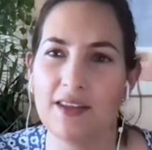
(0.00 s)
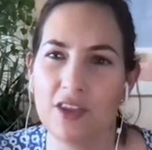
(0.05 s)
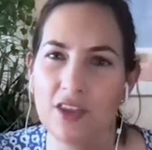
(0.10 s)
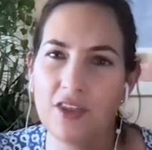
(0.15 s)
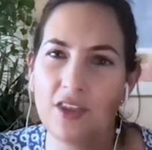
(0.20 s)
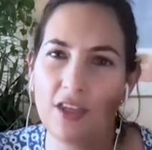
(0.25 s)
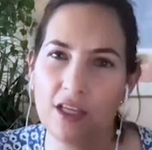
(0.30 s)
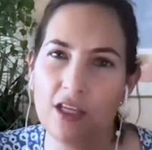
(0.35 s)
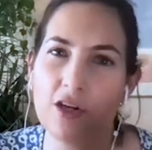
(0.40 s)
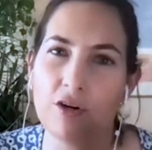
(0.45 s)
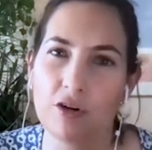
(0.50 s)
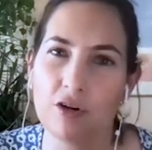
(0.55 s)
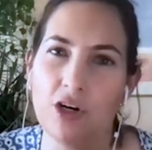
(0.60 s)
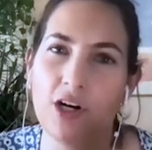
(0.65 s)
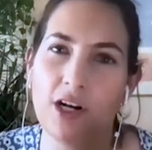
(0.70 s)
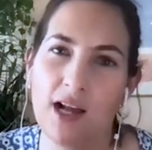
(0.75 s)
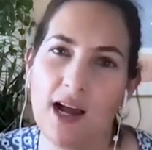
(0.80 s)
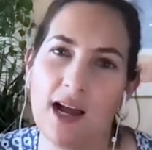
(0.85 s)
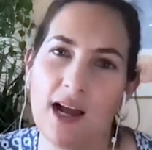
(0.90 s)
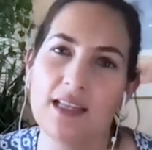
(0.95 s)
thing you're
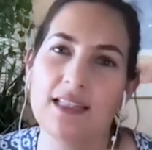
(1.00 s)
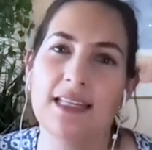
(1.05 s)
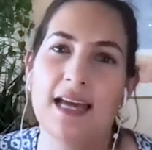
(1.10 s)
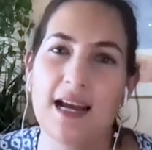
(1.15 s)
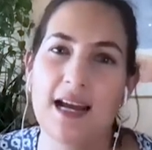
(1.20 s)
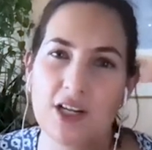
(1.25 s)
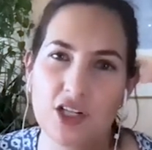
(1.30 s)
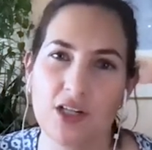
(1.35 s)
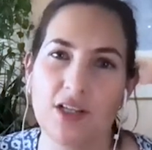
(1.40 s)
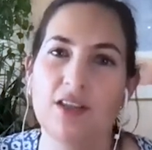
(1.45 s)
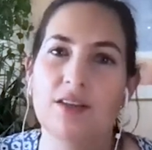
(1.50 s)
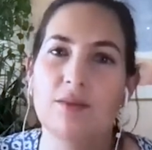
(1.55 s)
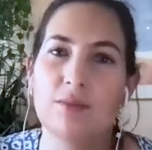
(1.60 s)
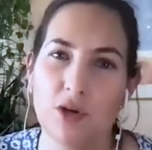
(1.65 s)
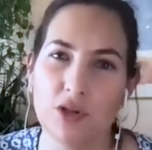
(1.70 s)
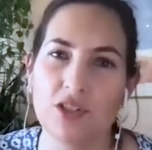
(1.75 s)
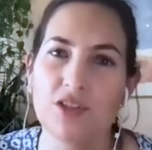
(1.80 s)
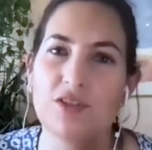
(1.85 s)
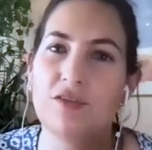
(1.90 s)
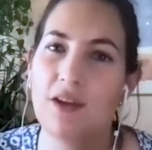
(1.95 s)
good at is actually the
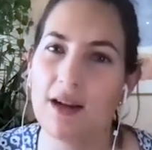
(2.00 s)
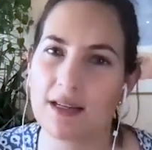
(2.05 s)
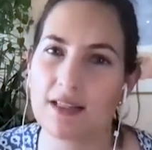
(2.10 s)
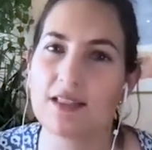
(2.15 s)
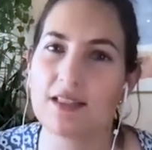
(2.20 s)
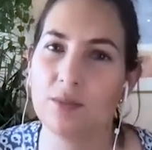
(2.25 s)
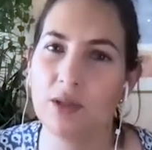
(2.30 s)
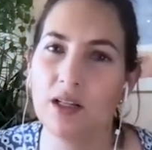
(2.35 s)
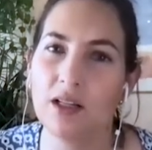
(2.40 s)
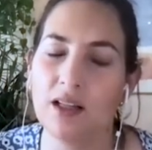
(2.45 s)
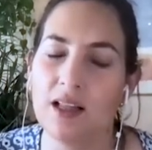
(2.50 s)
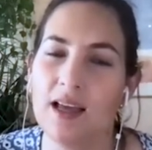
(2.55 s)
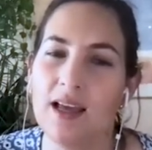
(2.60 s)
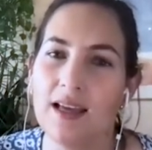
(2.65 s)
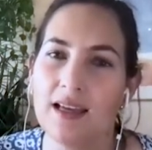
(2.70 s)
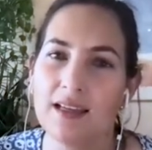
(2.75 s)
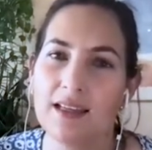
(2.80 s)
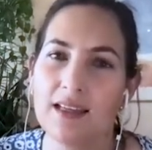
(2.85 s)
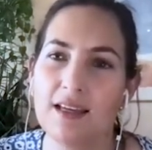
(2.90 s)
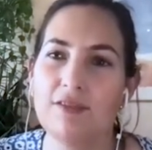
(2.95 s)
most flexible.
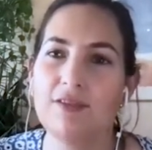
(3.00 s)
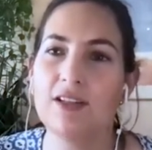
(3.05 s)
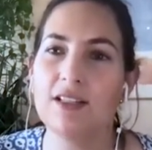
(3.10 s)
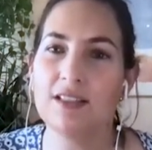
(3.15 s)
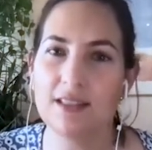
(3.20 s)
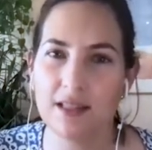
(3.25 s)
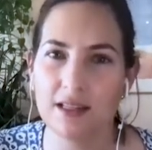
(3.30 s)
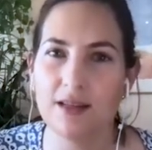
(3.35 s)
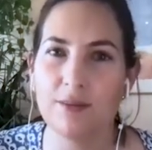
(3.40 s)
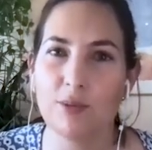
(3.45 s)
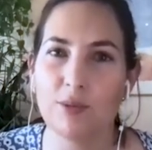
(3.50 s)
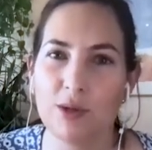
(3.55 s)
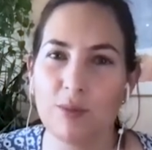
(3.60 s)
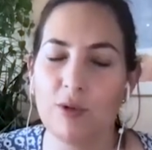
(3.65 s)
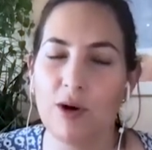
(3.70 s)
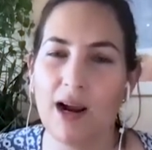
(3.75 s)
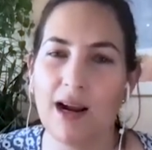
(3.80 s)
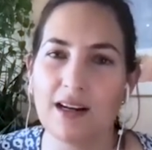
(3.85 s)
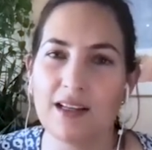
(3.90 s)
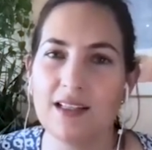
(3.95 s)
Given deliberate
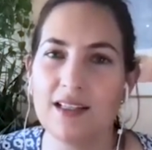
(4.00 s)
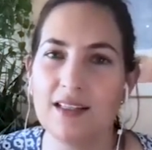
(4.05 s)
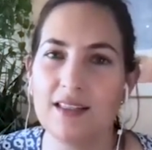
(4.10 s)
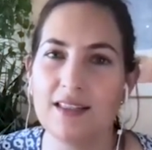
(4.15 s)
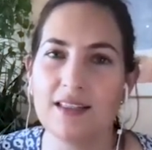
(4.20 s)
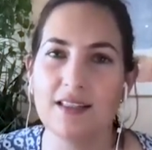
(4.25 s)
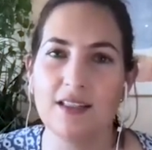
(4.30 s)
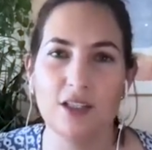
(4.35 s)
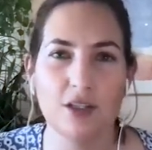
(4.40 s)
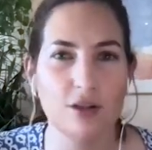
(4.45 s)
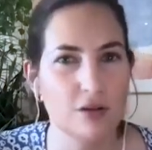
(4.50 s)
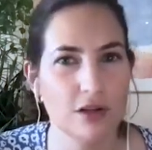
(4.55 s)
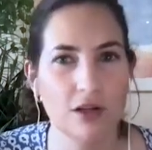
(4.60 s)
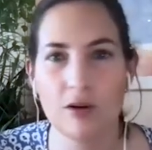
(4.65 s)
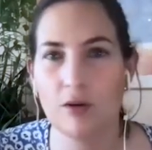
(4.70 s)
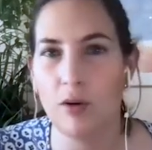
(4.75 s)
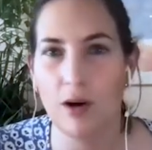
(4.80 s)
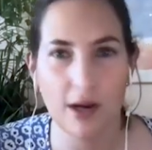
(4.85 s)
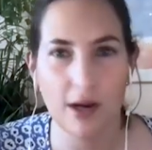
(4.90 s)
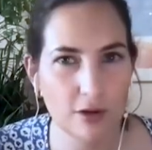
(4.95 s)
practice, you can
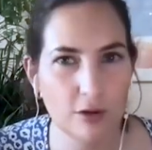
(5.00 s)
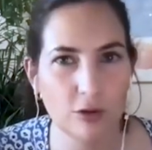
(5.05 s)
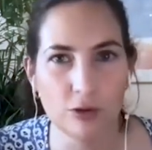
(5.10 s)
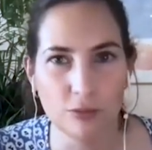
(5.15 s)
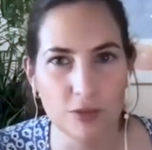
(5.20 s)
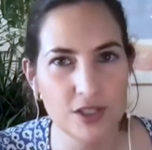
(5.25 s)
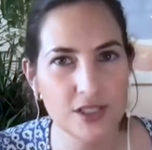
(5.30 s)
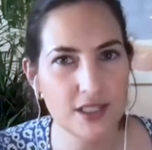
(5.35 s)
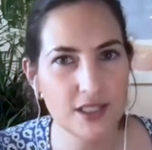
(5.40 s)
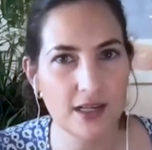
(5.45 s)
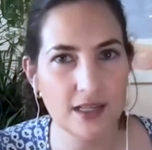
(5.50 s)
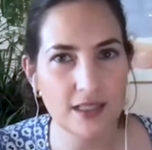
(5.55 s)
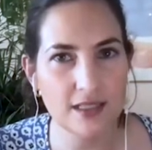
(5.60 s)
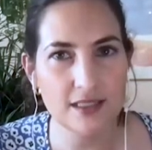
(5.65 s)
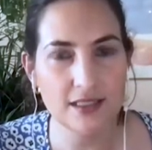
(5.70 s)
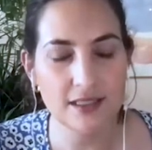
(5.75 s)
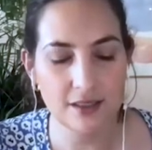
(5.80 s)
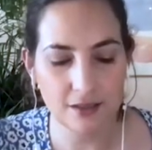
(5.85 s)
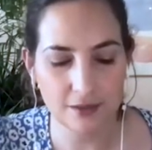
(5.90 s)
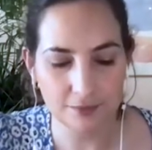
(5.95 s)
acquire almost any
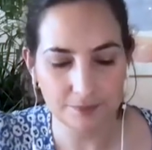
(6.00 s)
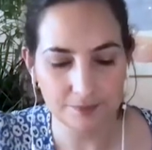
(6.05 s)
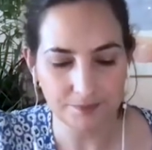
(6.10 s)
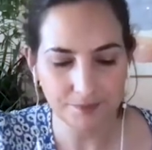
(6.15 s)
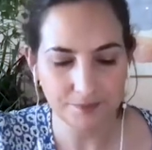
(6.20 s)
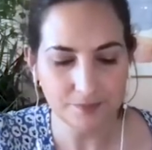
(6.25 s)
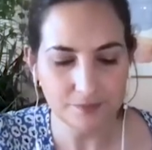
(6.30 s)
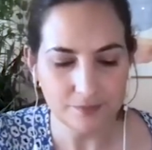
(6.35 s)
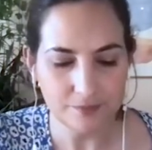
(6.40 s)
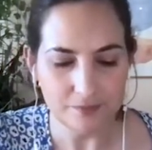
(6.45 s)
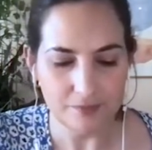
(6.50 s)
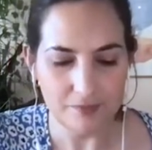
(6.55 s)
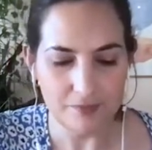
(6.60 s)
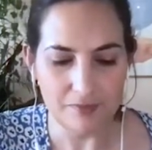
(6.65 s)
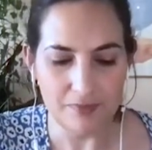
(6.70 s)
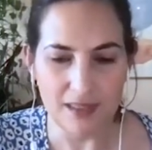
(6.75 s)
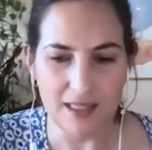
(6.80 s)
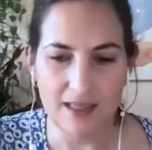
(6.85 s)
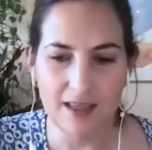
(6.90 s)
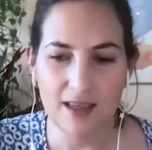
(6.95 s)
skill.
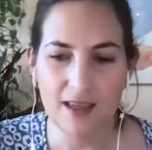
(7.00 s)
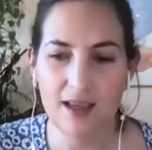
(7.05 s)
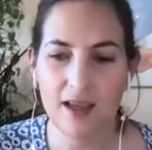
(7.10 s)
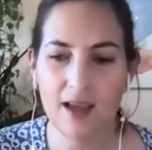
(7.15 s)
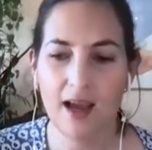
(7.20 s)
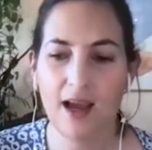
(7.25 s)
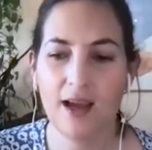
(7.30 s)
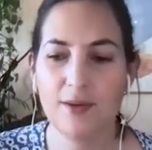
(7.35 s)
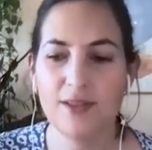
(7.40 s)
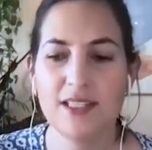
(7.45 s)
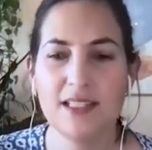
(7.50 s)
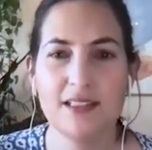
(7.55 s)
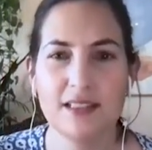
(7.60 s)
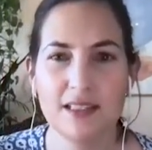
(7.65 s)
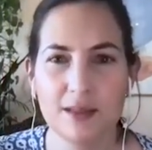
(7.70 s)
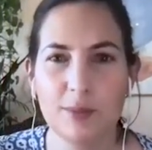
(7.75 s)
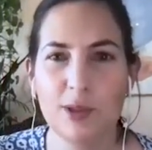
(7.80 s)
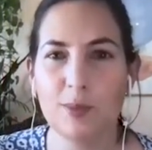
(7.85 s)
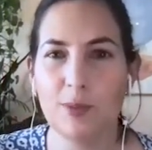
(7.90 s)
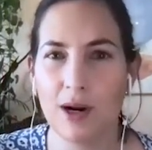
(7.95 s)
I'd say
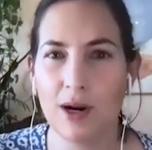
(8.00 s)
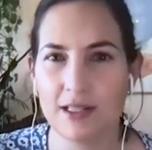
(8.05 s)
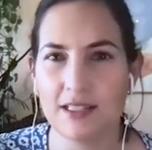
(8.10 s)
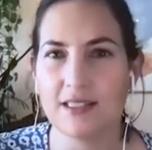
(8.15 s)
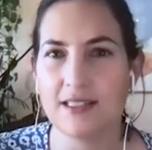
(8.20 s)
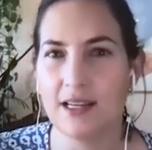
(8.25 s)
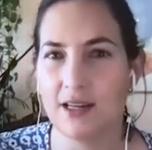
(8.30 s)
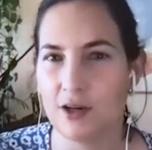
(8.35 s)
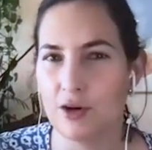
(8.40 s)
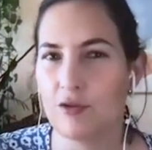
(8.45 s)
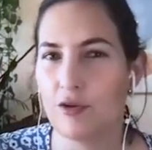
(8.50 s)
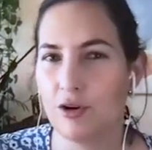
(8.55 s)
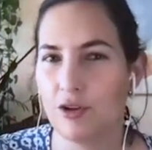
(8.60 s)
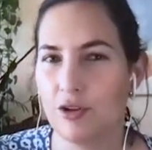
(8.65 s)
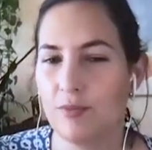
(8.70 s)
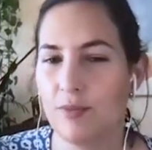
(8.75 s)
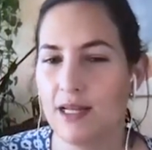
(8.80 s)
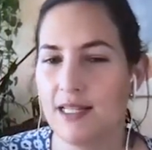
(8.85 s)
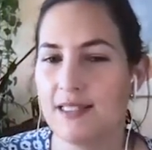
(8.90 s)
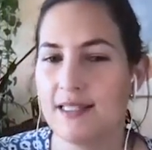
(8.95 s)
deliberate practice and a growth
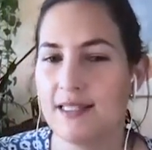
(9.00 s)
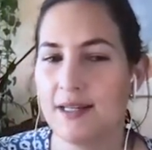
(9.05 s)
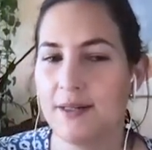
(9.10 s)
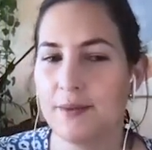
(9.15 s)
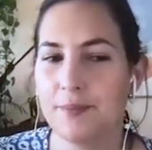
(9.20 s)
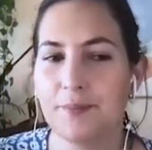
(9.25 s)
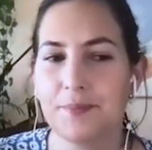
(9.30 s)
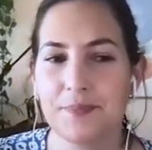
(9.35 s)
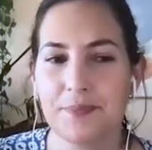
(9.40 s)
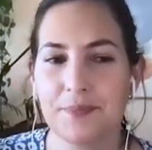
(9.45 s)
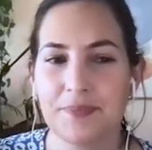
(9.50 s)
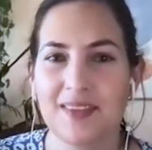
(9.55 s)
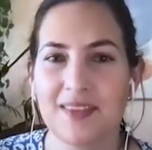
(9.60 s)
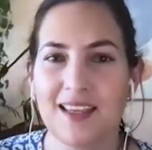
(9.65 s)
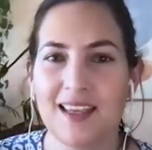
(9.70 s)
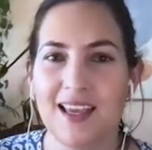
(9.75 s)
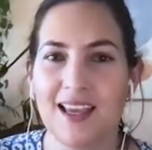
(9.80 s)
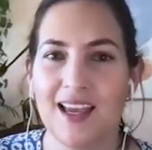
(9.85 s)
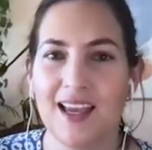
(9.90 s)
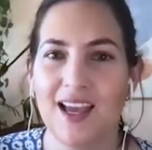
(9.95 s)
mindset.
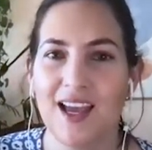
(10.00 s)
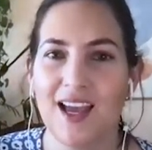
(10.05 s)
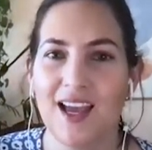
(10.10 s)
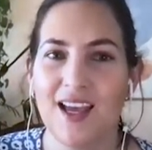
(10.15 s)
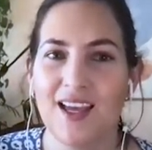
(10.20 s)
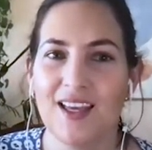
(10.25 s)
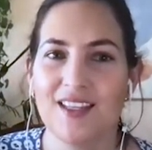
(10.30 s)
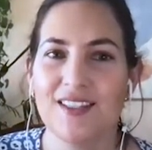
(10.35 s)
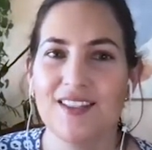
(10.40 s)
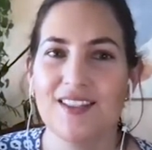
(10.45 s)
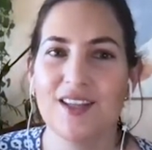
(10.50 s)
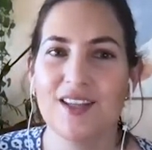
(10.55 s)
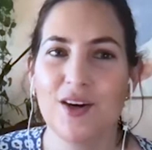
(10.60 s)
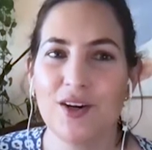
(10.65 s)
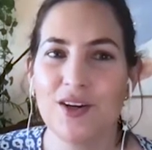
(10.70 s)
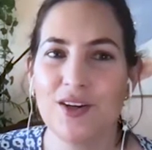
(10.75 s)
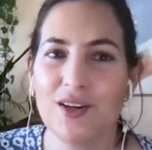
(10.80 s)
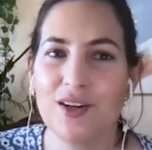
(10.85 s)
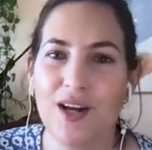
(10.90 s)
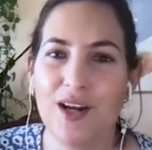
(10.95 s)
So